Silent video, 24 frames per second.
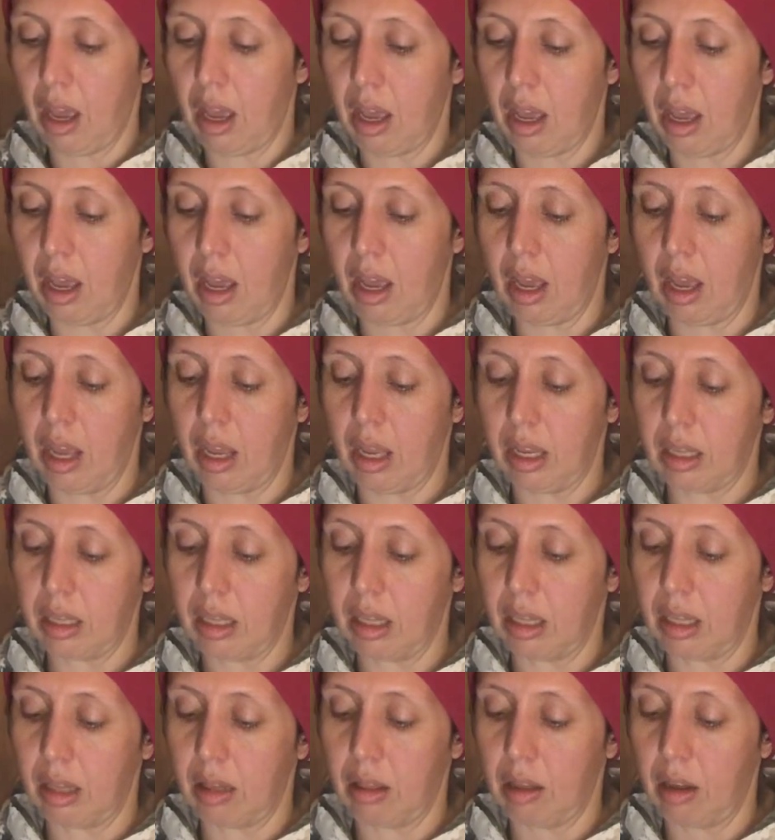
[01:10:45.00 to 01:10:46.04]
And
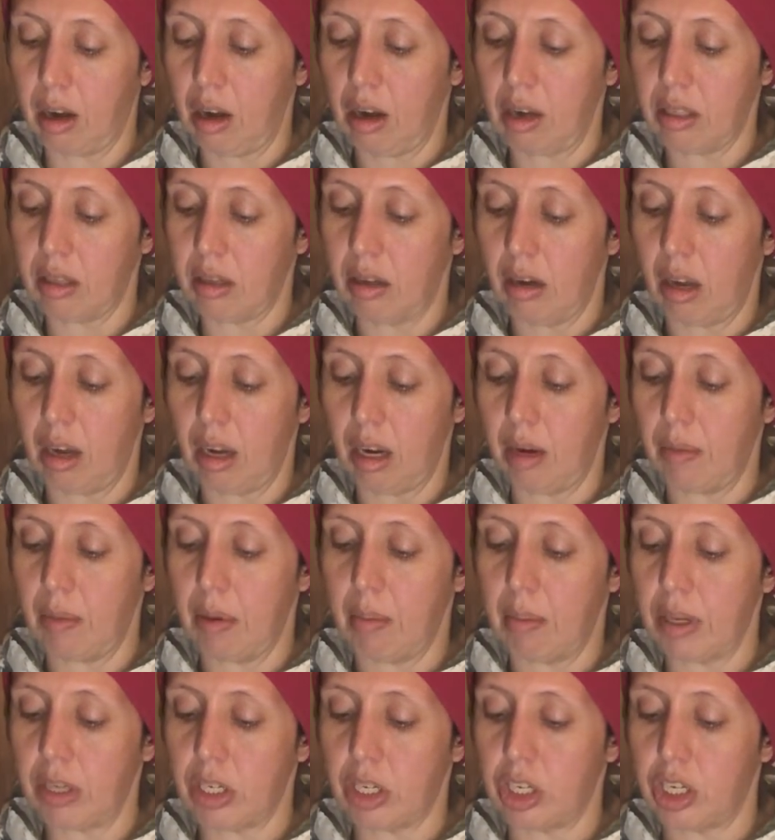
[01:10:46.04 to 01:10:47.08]
they're still not going to be
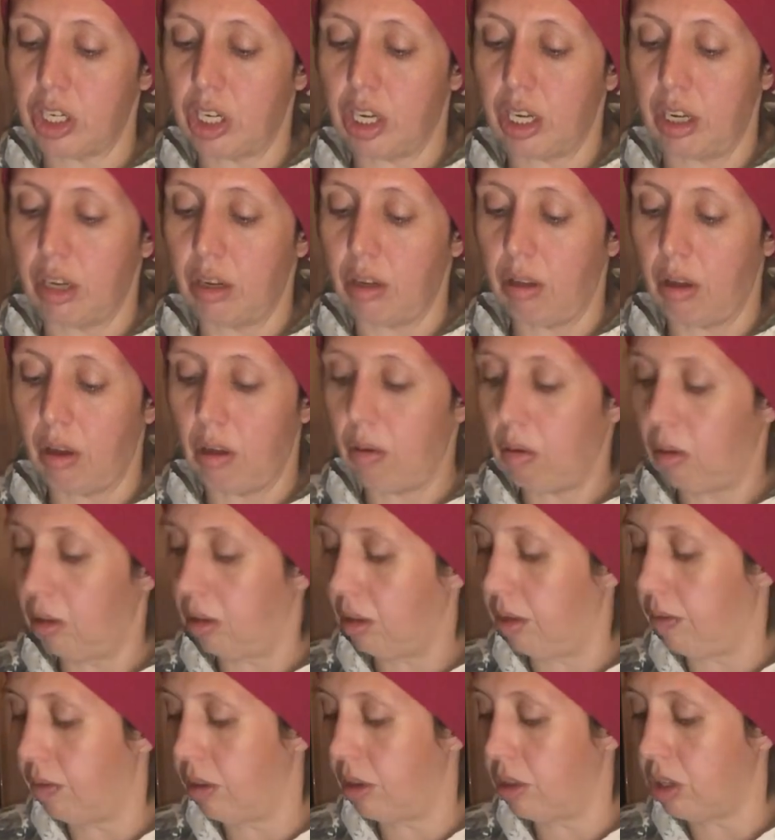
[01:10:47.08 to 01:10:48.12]
messaging you, though, in
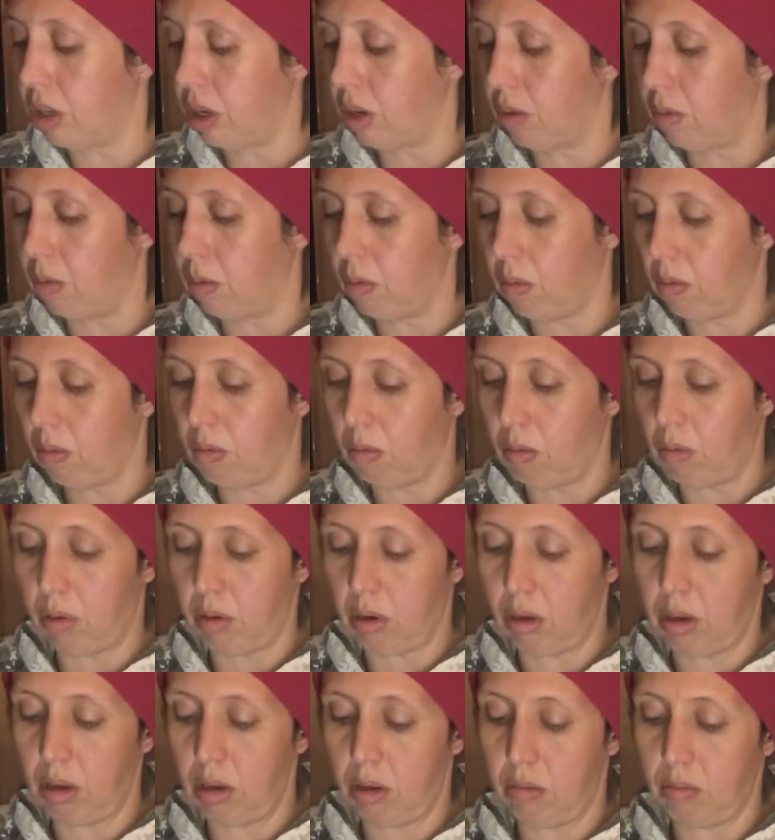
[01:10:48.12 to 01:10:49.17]
the future.
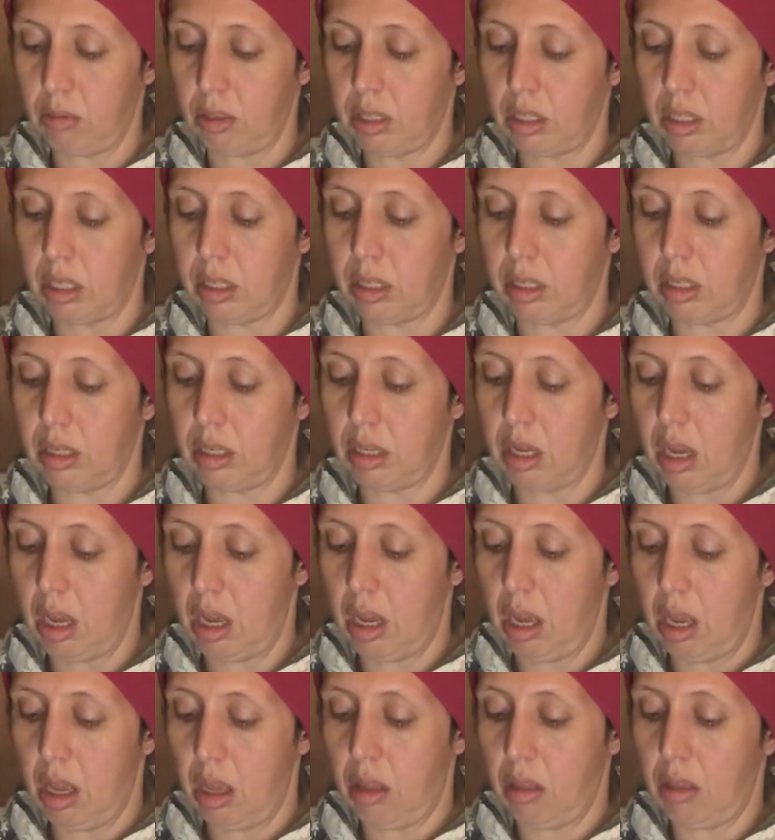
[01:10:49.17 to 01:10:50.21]
Wow, what's this?
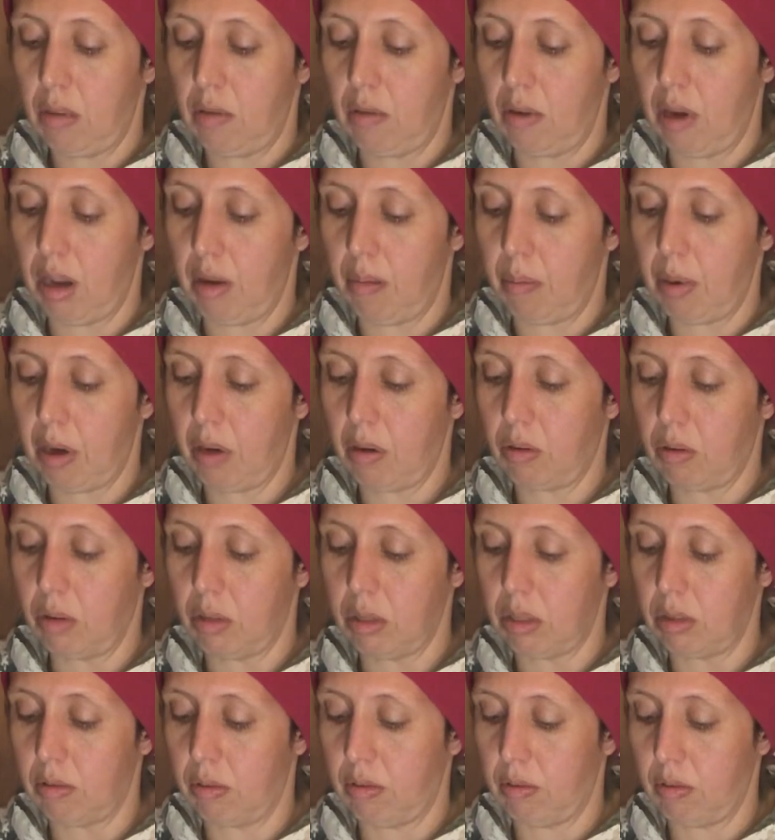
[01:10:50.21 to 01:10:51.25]
Three of
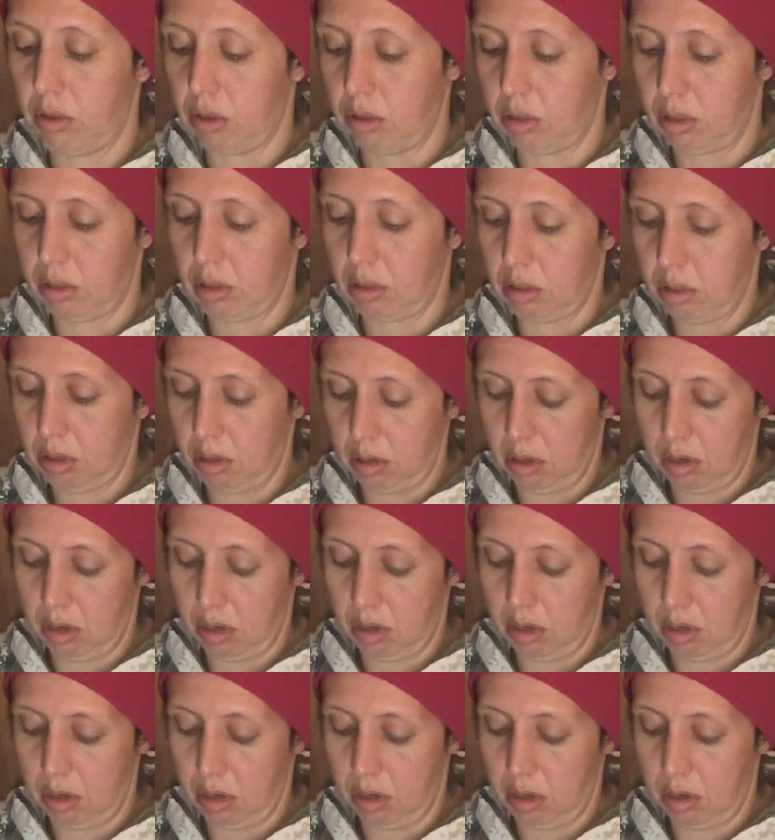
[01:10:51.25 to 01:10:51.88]
Pentacles in reverse.